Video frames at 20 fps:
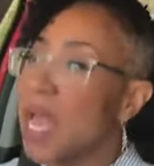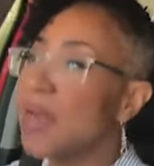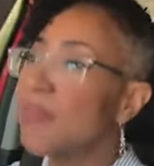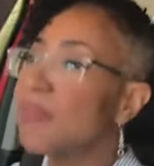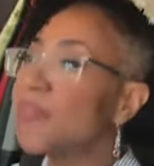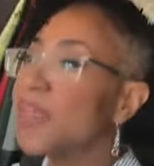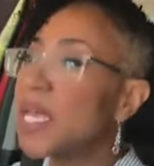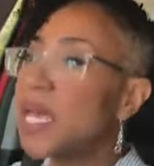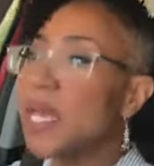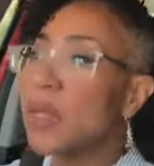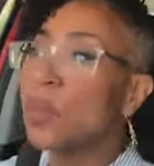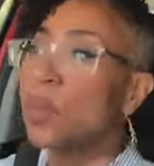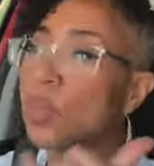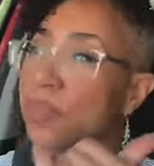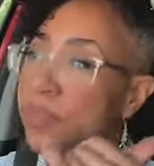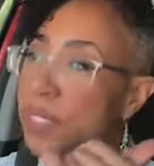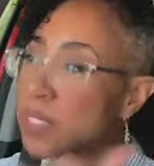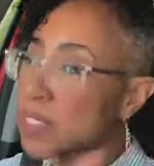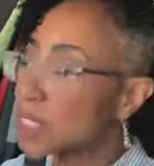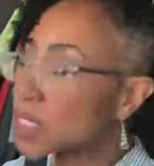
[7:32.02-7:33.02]
And then
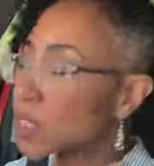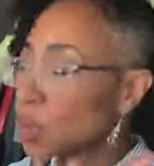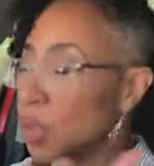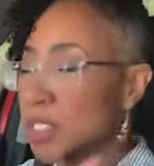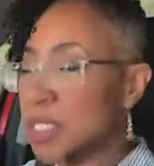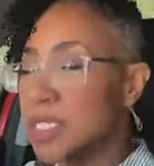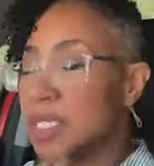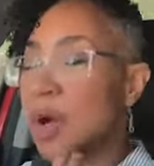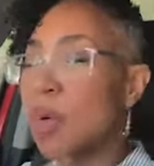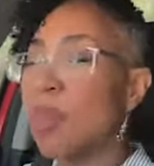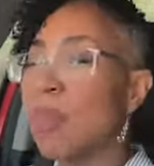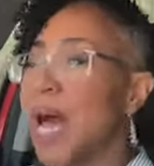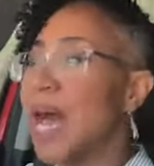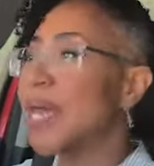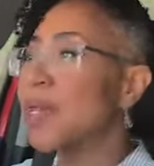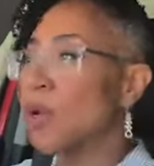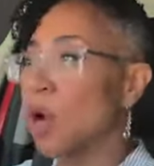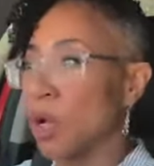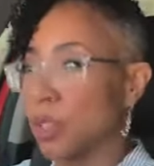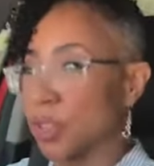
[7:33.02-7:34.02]
this is what's so
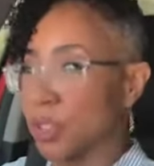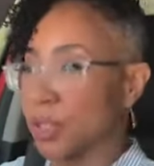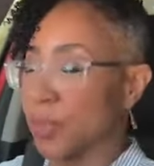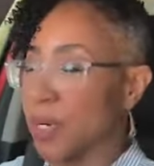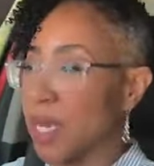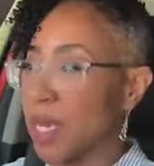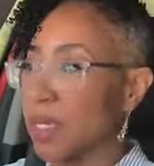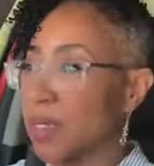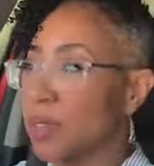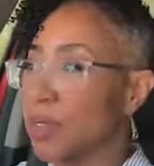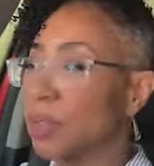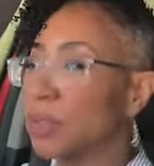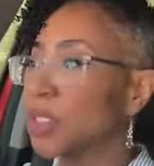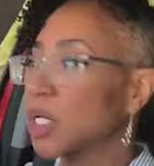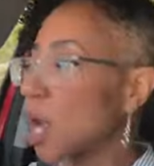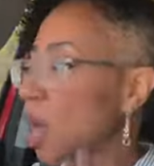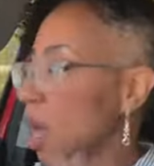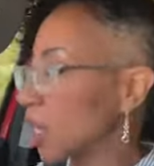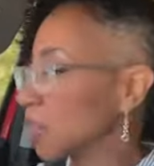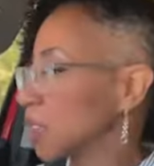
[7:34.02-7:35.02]
mind altering. You'll
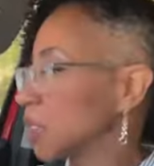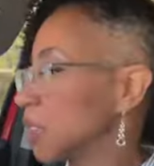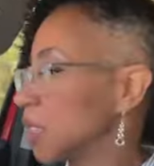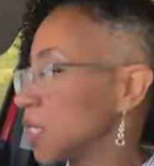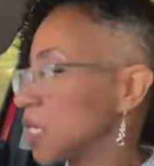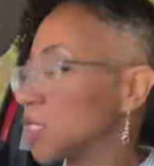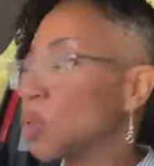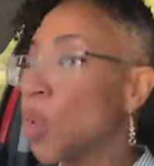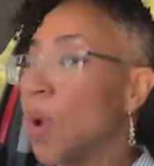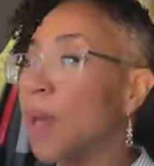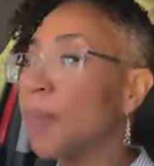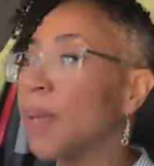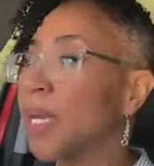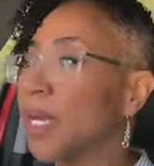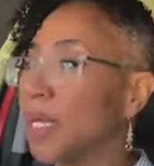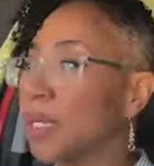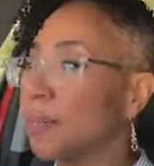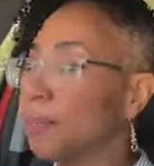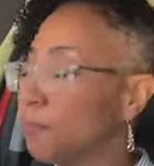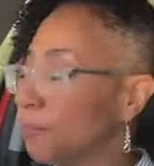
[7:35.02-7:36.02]
talk to these
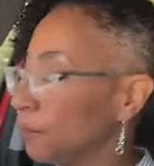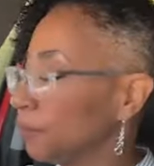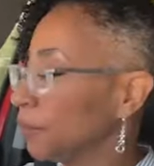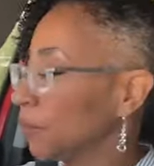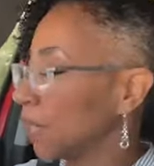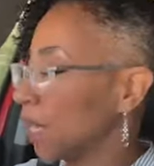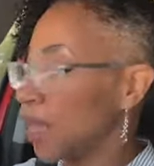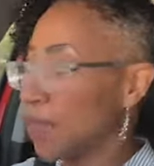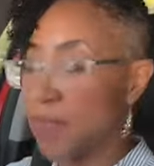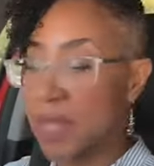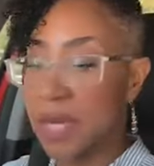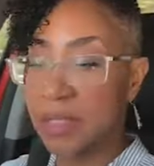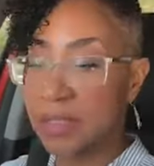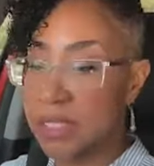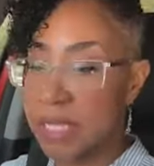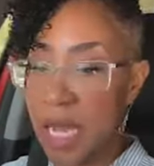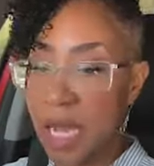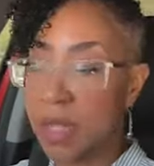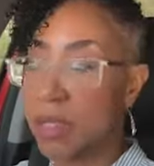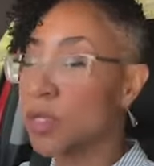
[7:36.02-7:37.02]
women and they'll
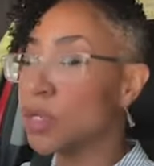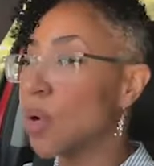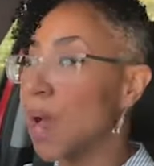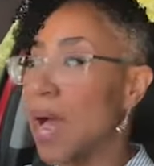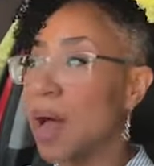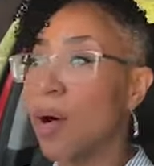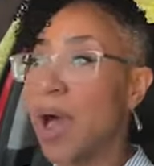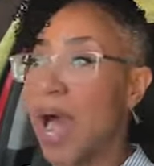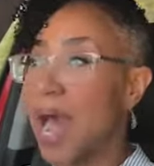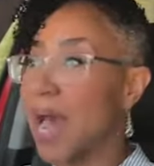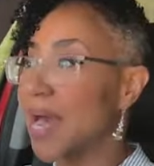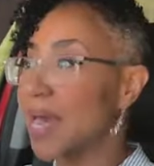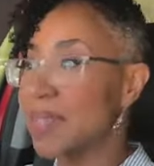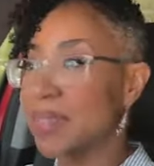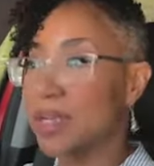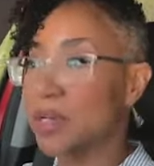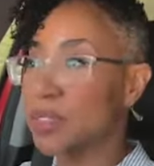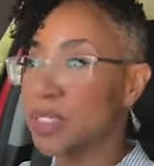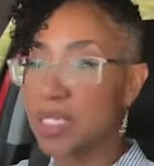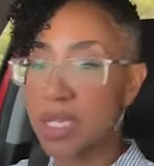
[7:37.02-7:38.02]
tell you how high
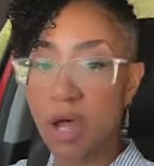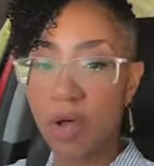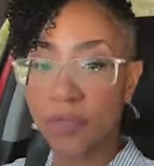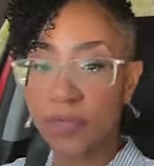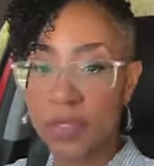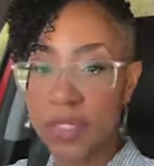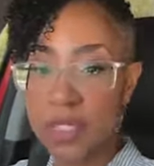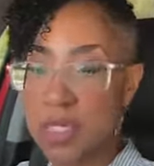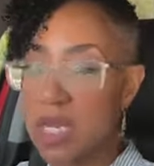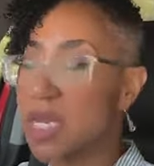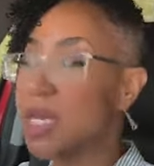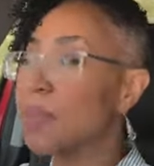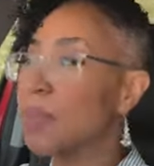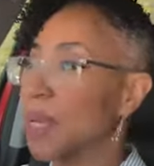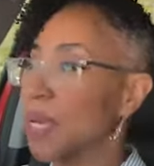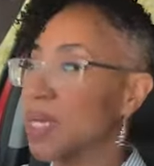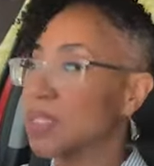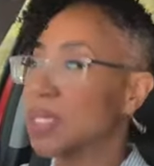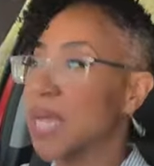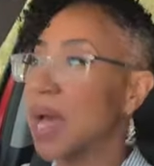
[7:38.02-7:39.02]
their self esteem
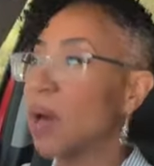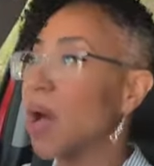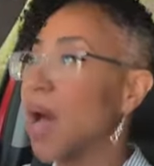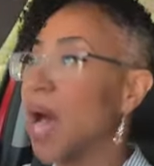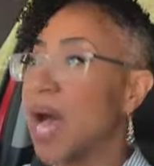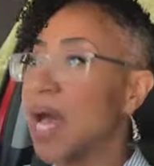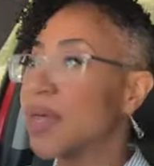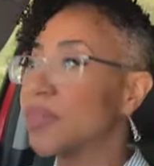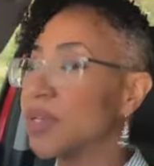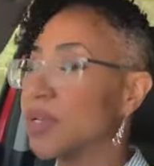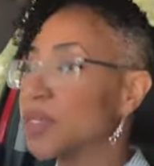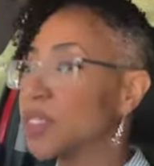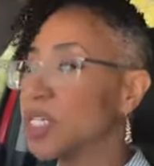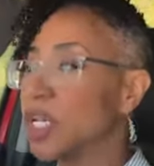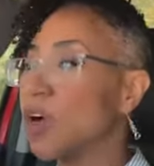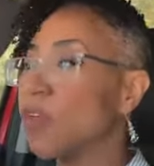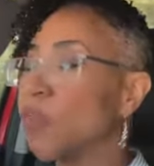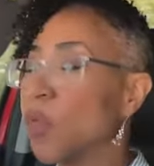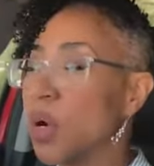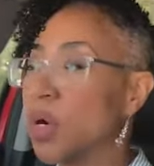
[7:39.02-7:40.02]
is, how high their
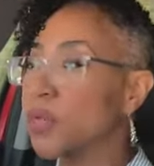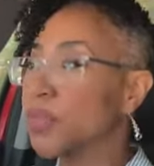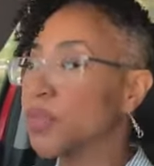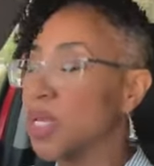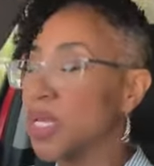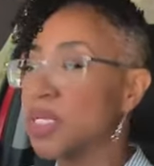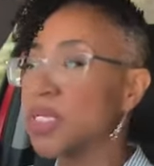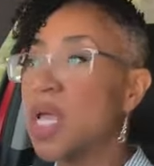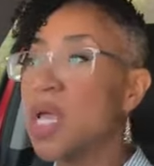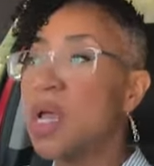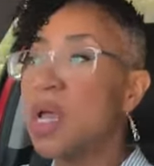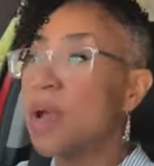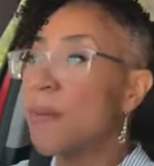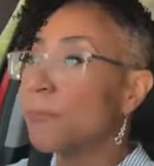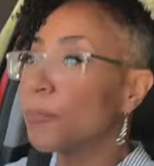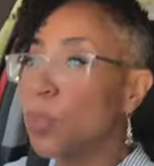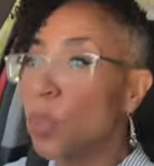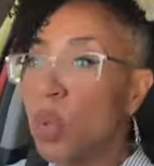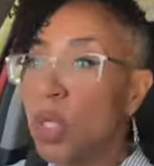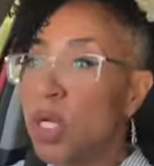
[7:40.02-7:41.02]
self worth is.
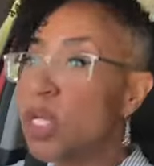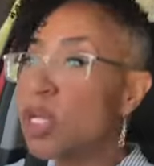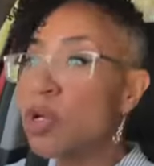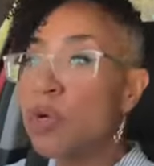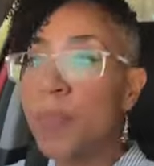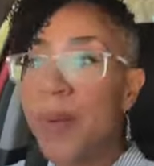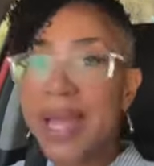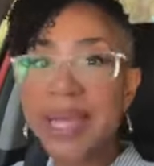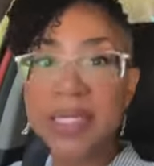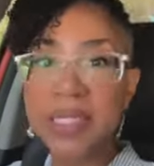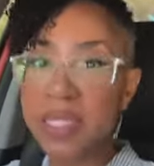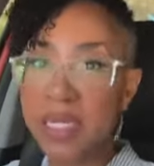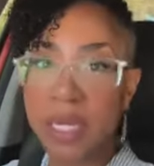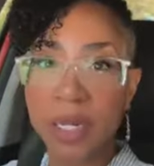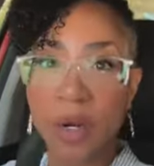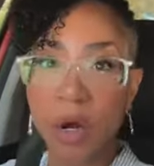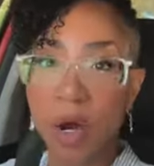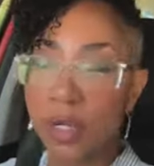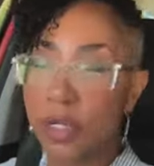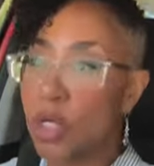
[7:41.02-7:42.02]
What are you basing
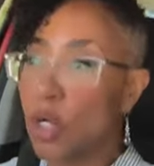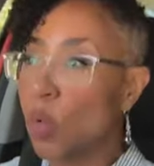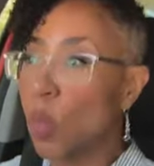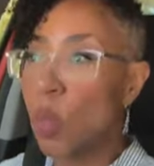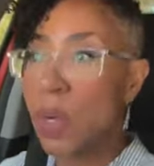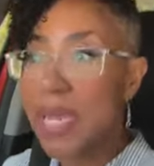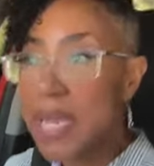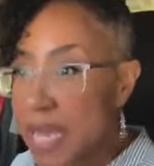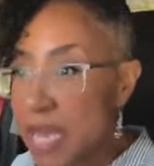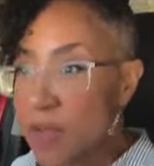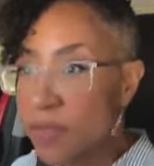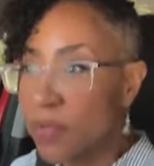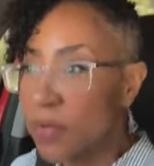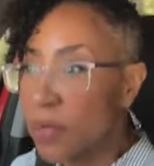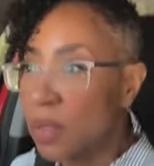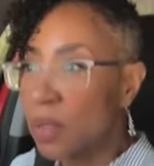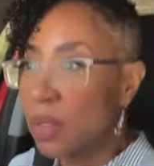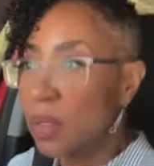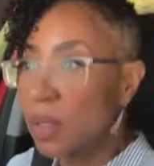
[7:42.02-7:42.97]
it on? Your weave?